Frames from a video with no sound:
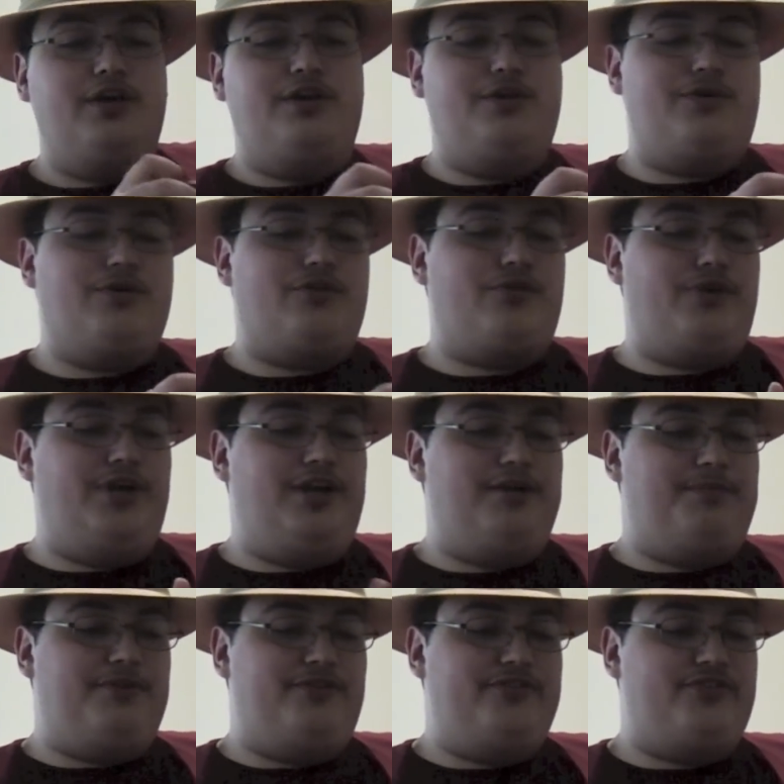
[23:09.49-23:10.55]
You can create
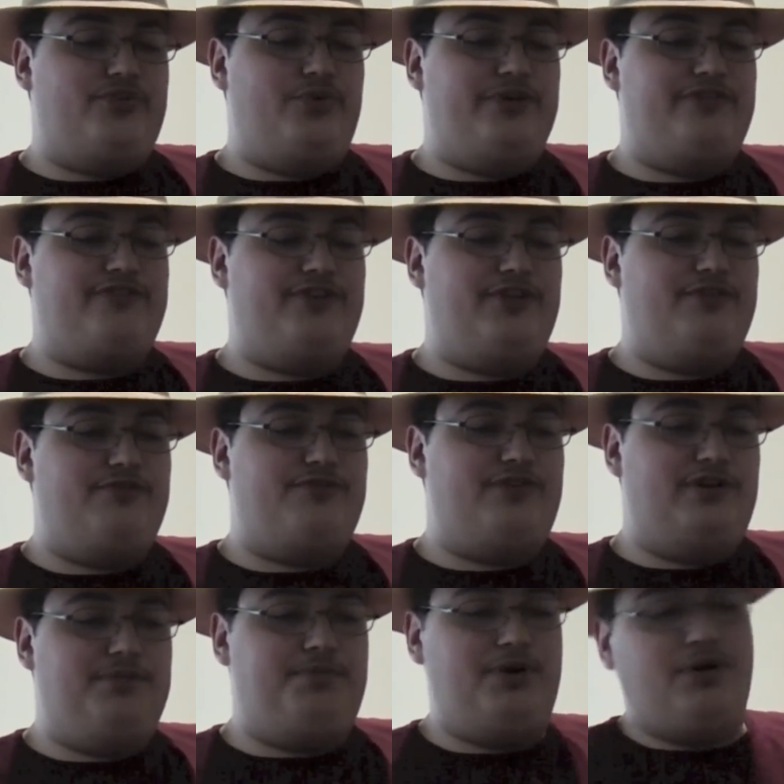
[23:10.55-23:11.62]
a bunch of twisted and fun